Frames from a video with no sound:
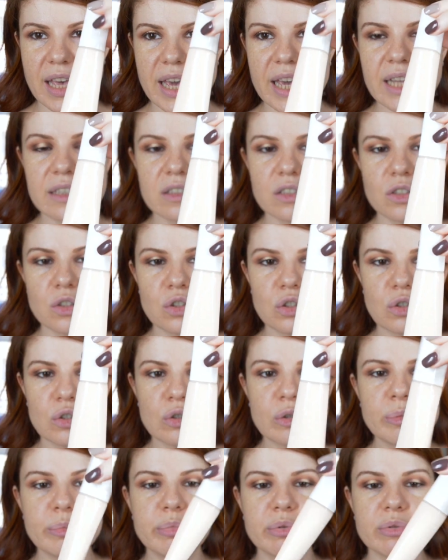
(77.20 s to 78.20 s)
It's a
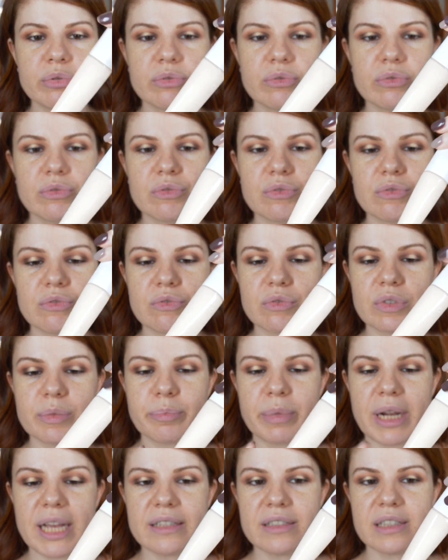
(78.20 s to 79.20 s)
tube,
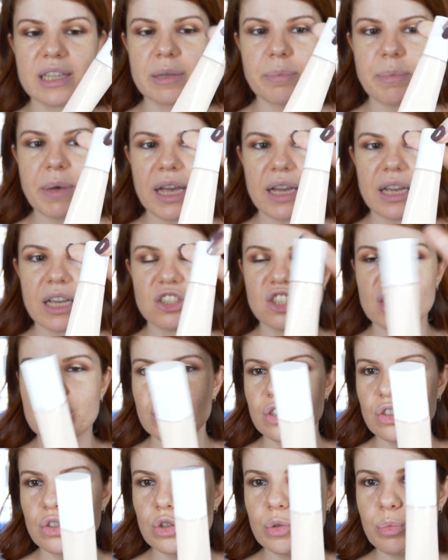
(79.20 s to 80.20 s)
plastic
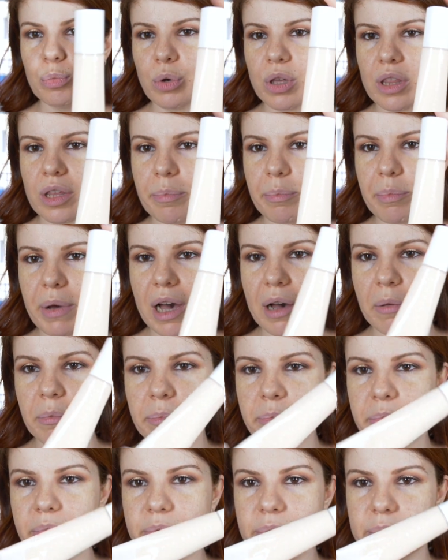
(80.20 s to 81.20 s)
packaging tube with a
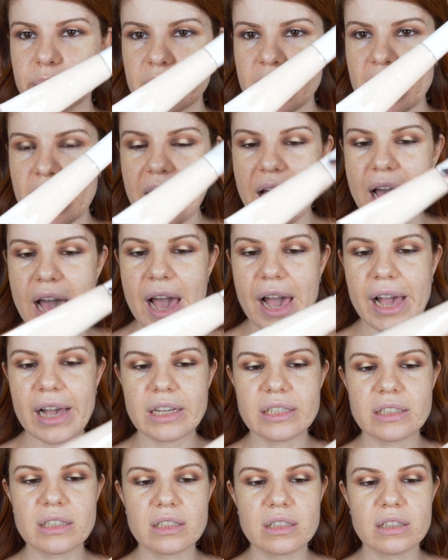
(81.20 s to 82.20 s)
pump.
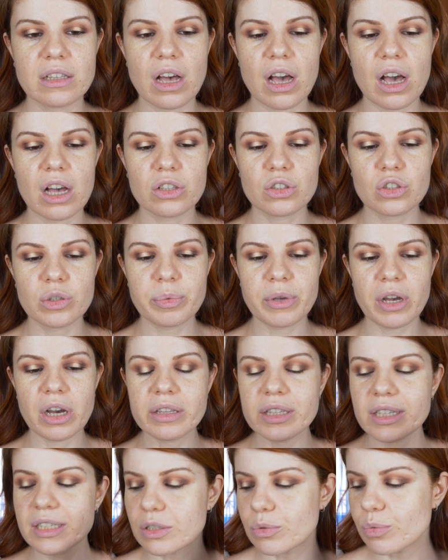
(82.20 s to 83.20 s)
And to be
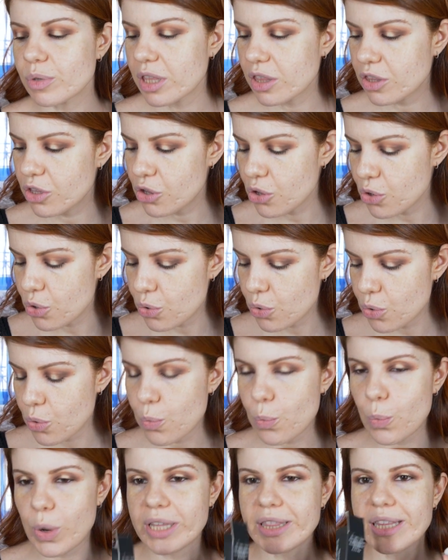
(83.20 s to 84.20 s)
honest with you,
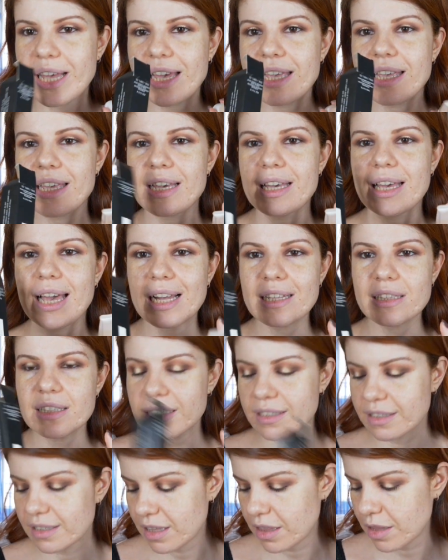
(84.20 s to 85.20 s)
when I got
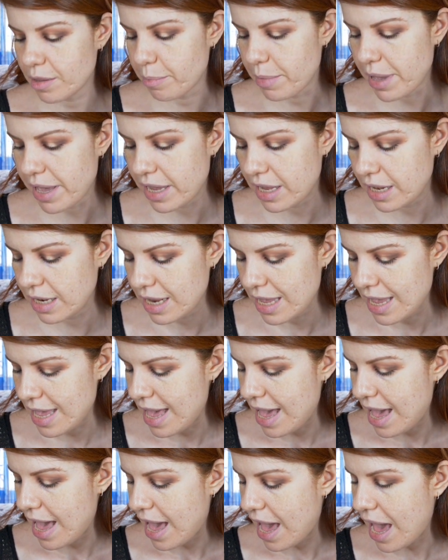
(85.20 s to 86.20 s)
this in the mail,
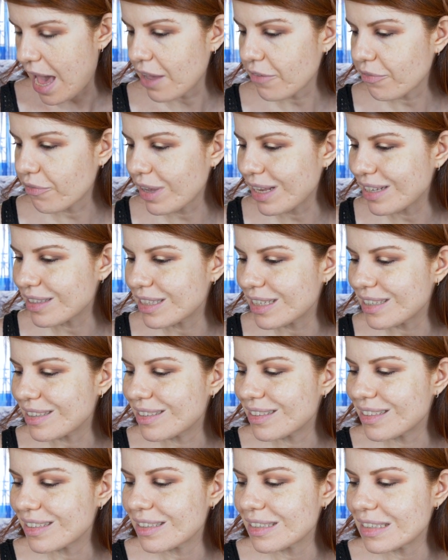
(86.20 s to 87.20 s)
I felt
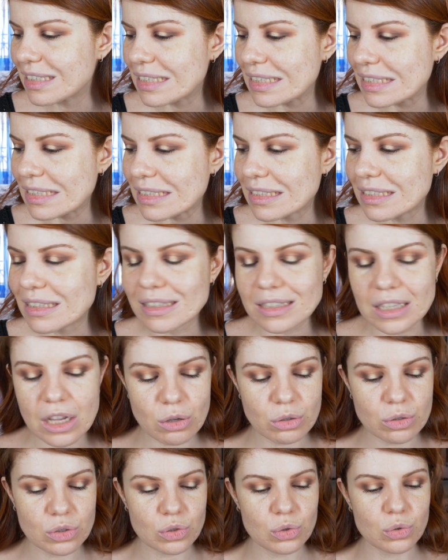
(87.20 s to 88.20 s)
that it
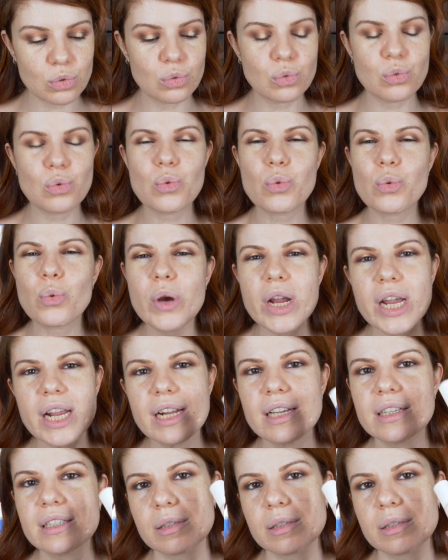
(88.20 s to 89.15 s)
sounds really